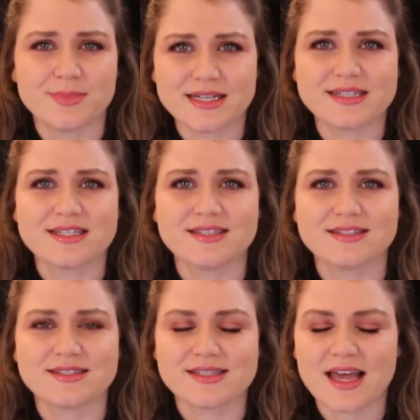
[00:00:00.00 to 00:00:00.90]
but
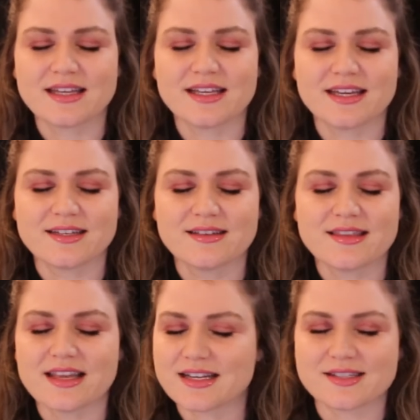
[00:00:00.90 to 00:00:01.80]
sadly,
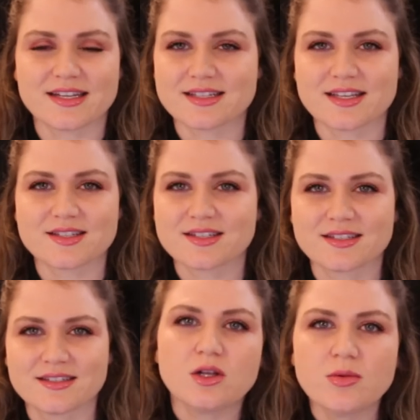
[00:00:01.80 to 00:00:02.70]
that doesn't exist.
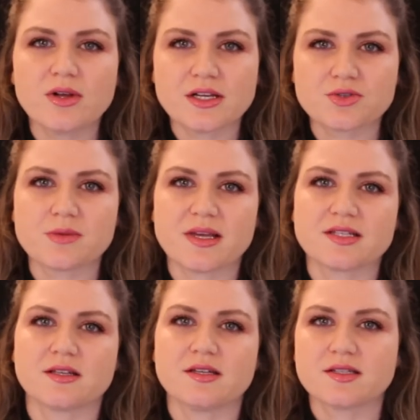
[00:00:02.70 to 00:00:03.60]
Global entry
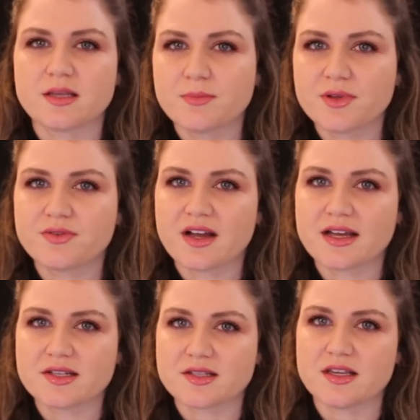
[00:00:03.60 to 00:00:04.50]
basically
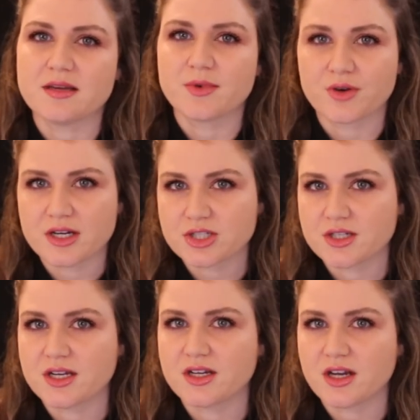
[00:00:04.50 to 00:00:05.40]
simplifies the
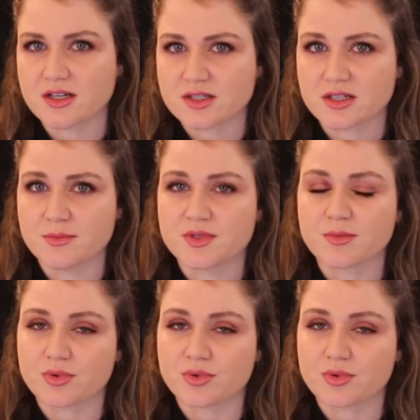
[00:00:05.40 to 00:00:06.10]
immigration and customs